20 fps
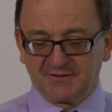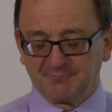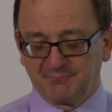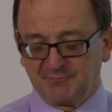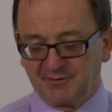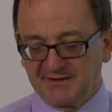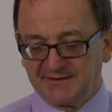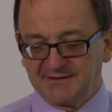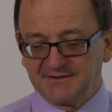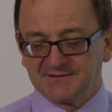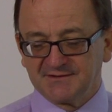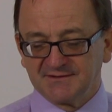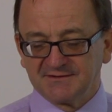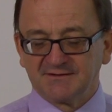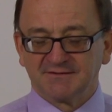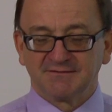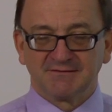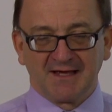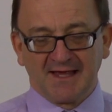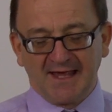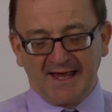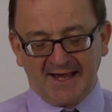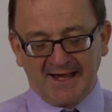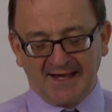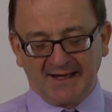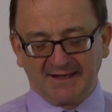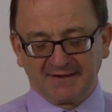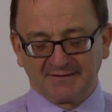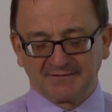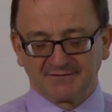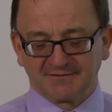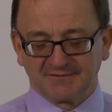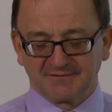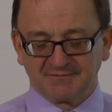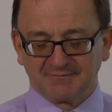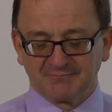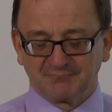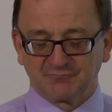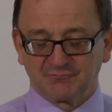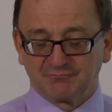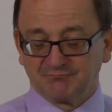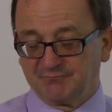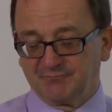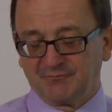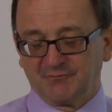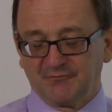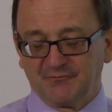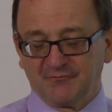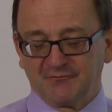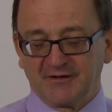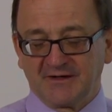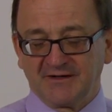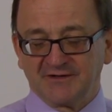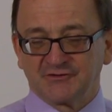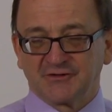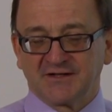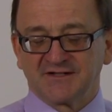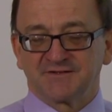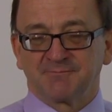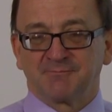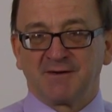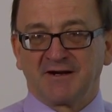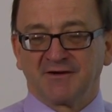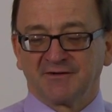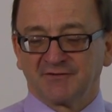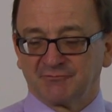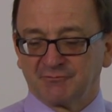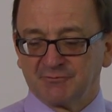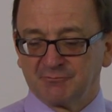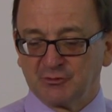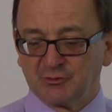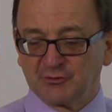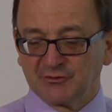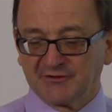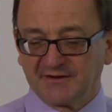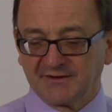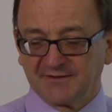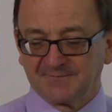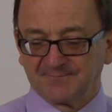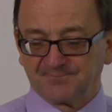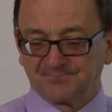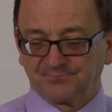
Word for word: complete and very transparent reporting.